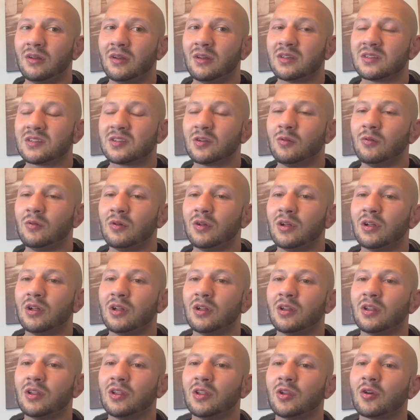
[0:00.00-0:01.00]
So
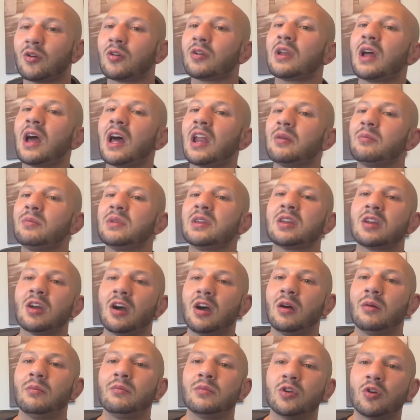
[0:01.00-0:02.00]
learn how to
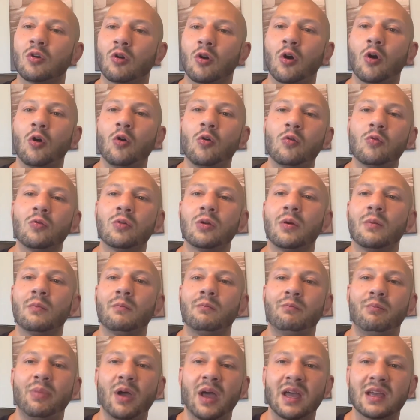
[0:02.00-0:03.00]
become your
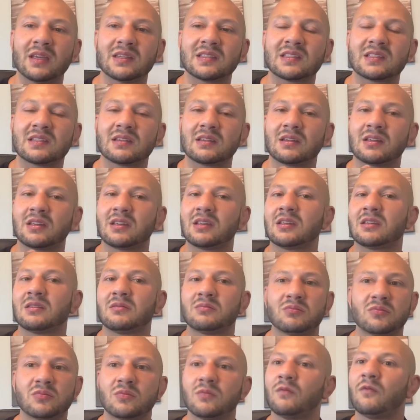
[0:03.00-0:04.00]
own best
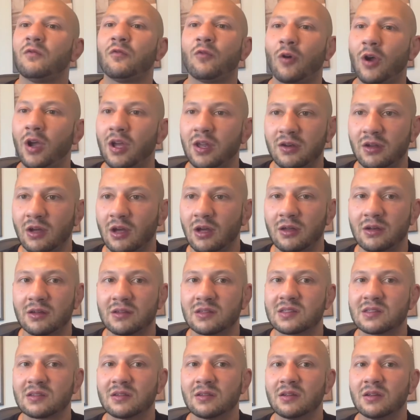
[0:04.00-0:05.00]
friend,
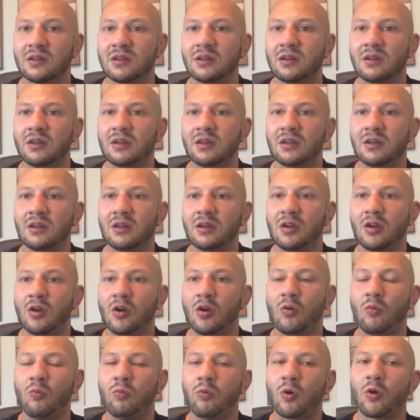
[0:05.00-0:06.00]
honestly.
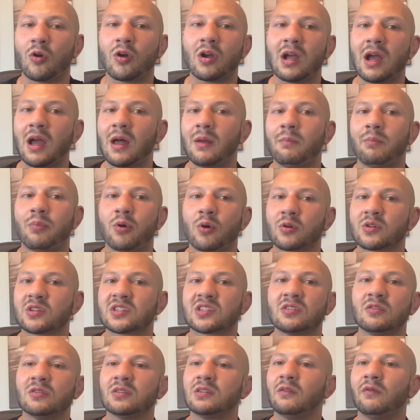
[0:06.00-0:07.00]
Work on
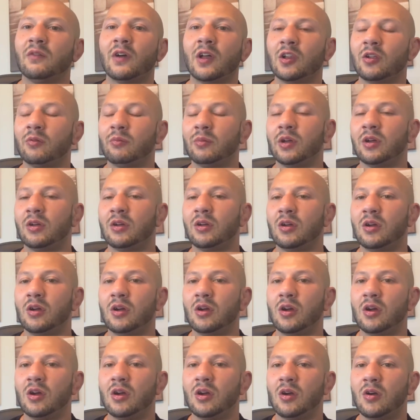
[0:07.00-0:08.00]
personal development.
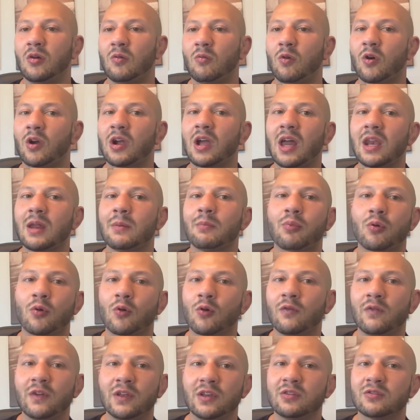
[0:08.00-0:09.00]
Work on
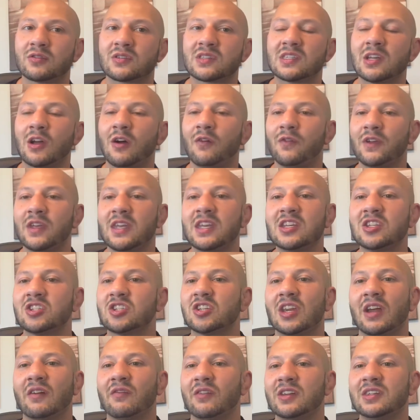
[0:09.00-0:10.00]
improving yourself each
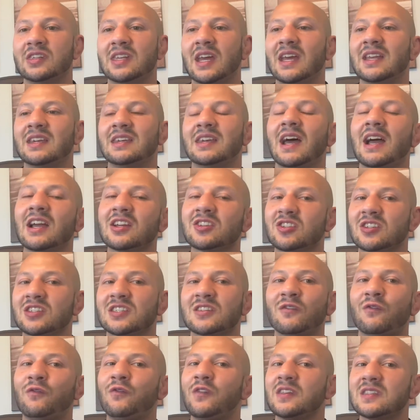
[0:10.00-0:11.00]
and every day, not
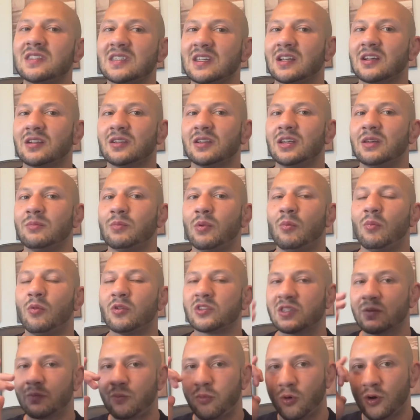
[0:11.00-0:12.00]
just physically, but
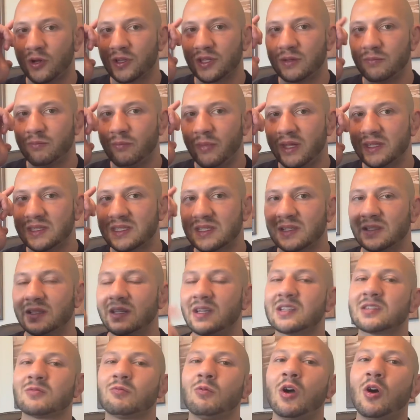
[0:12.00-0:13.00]
most importantly, mentally
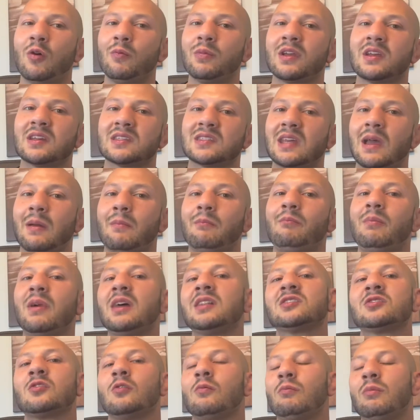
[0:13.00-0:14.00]
as well, because that
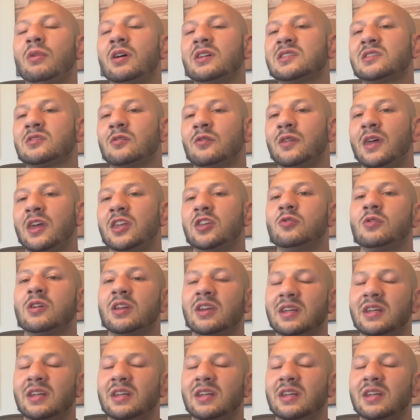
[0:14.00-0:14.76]
mental muscle that you can